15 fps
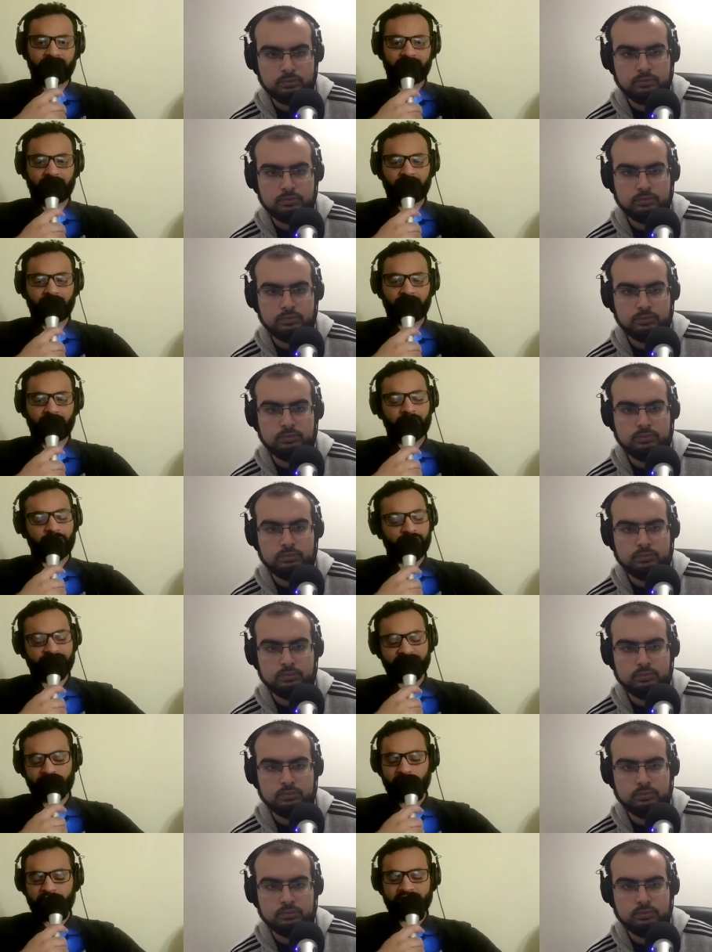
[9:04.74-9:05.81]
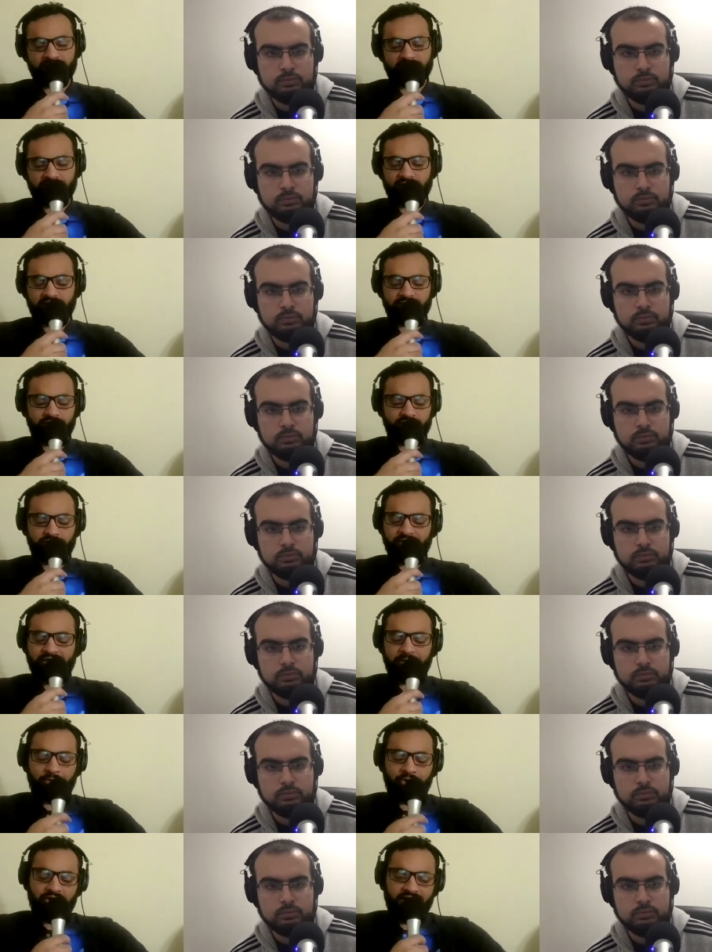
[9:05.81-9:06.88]
Speaker 1: uh, was was uh, was very
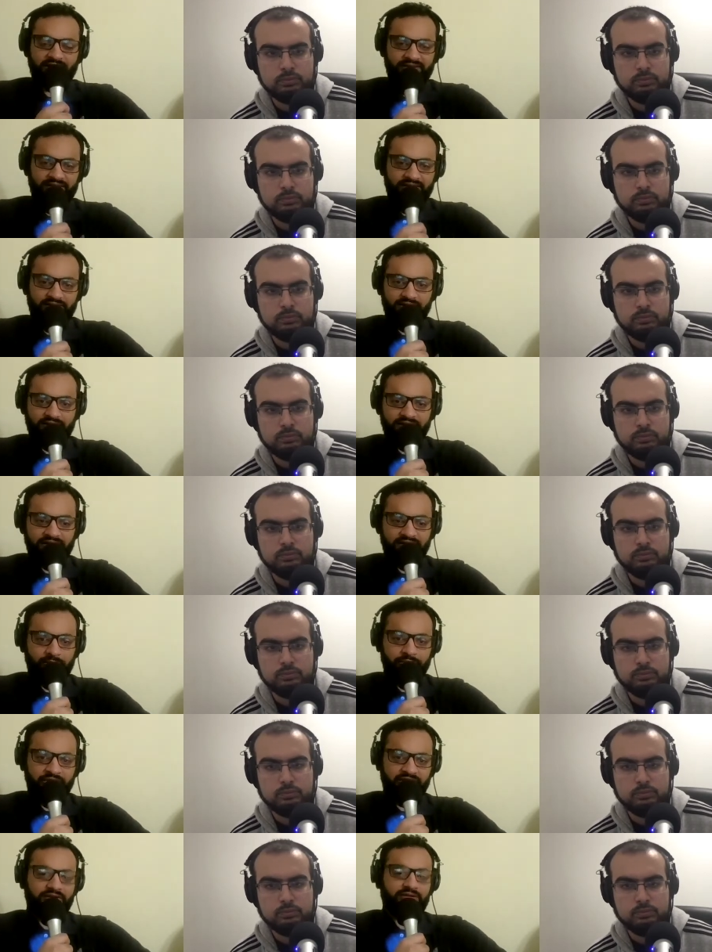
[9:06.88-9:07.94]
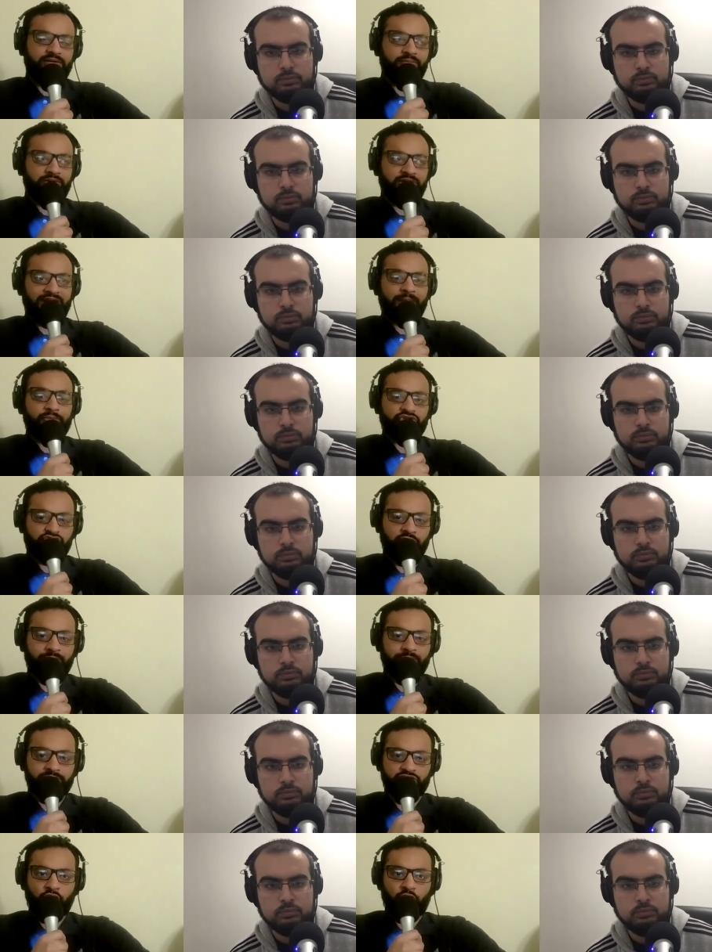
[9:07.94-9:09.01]
important. I think uh, he did a pretty pretty damn good
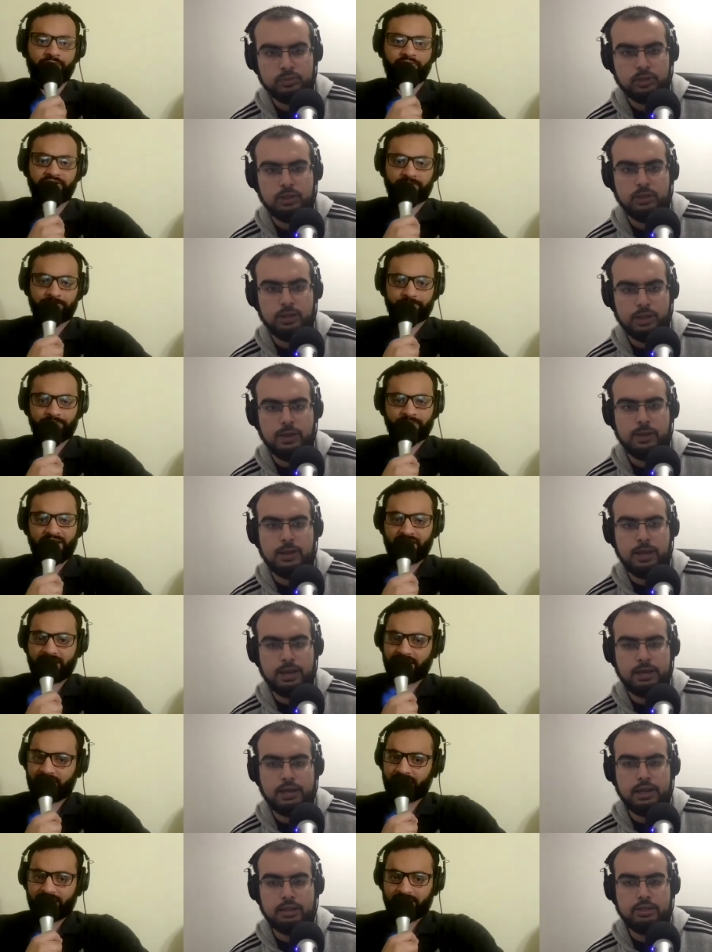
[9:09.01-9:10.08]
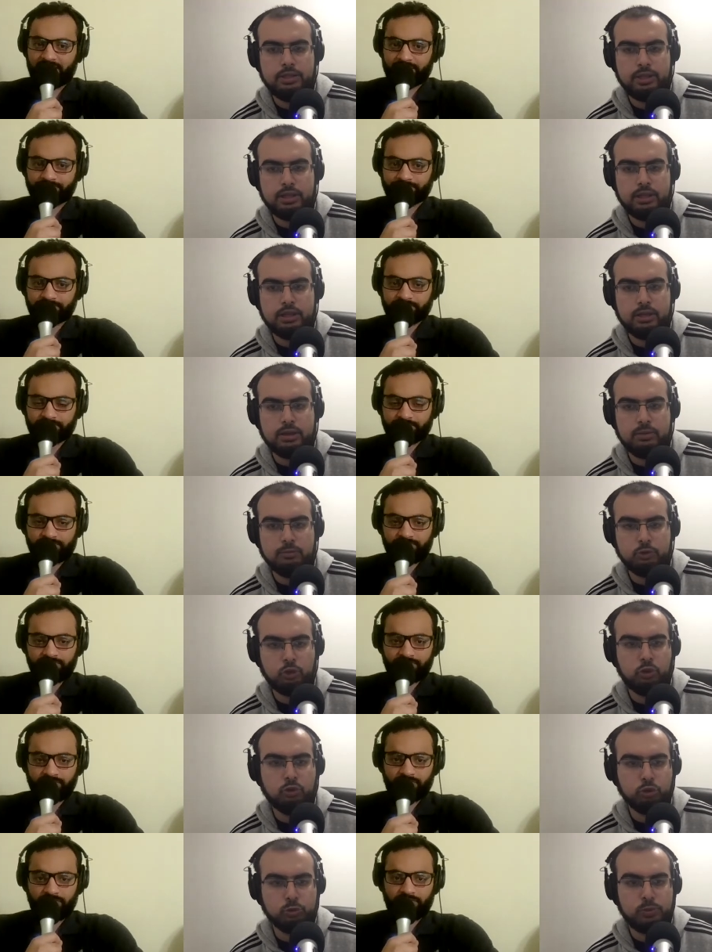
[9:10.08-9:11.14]
job.
Speaker 2: Yeah, and I think uh, Joe
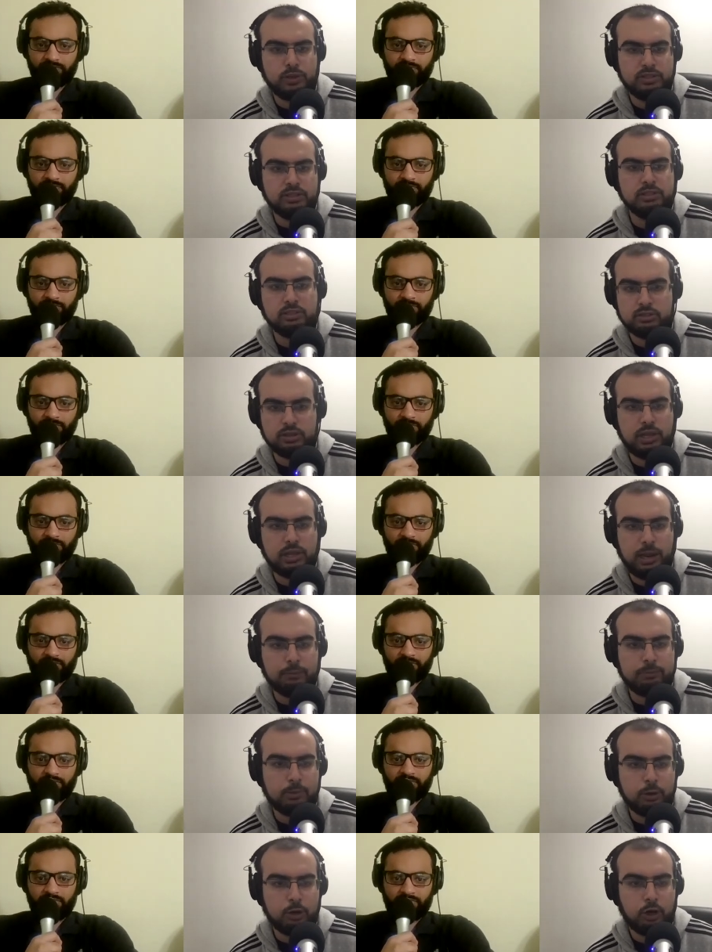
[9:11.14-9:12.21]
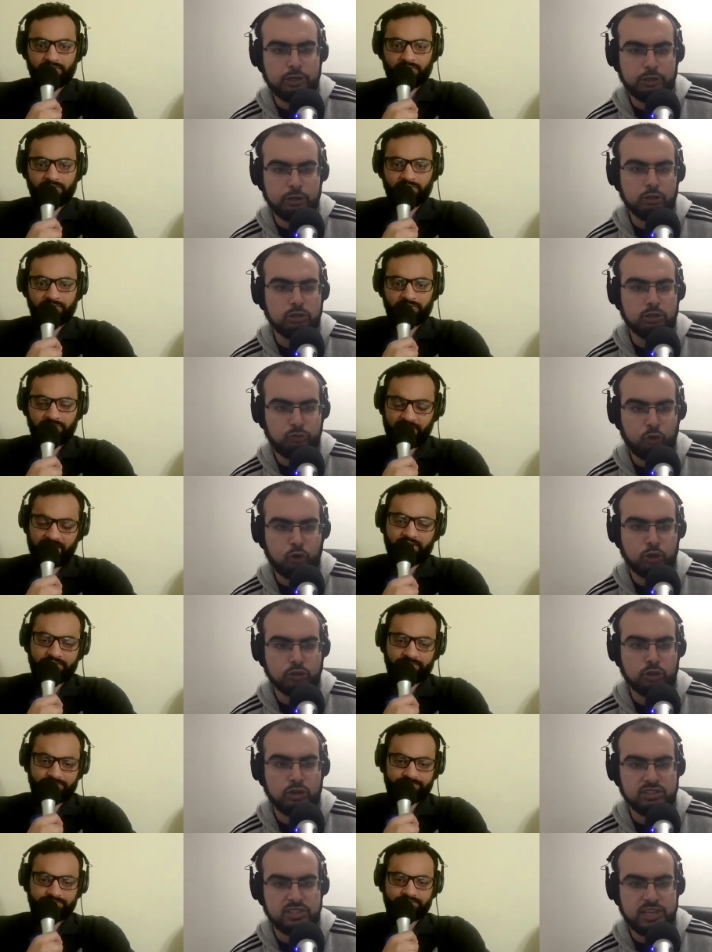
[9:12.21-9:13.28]
Root's presence uh, helped him a lot. He could just focus
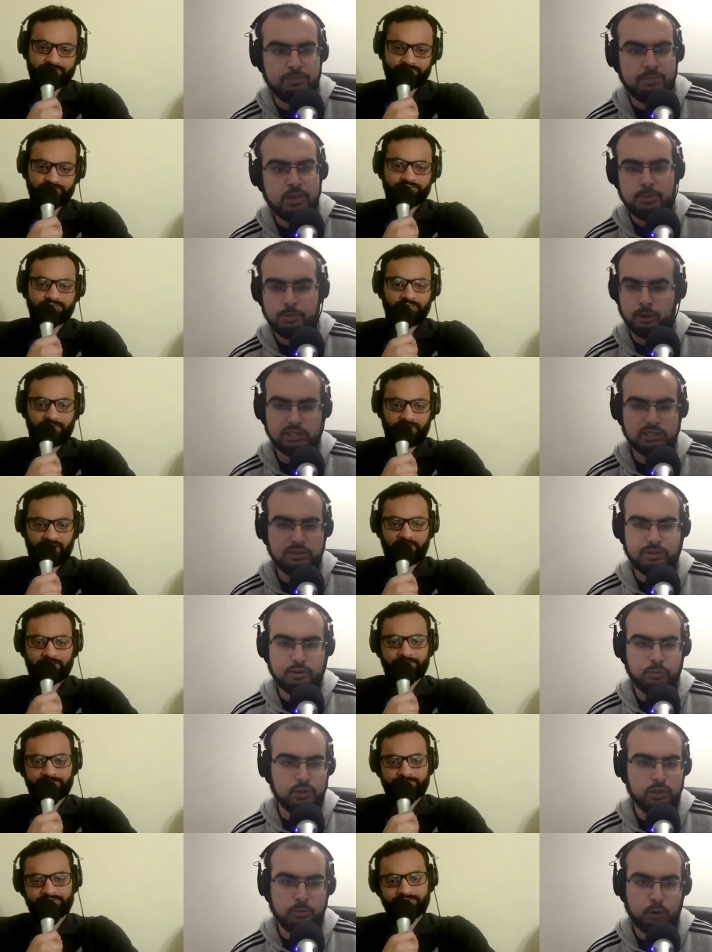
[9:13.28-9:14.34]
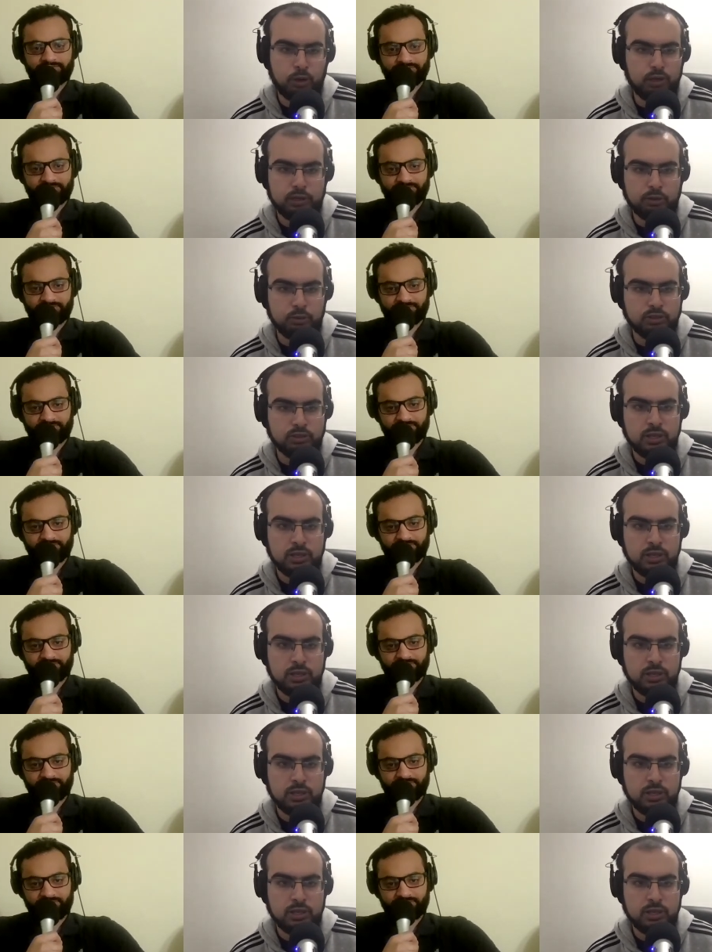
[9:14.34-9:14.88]
on his game because even with the ball, he was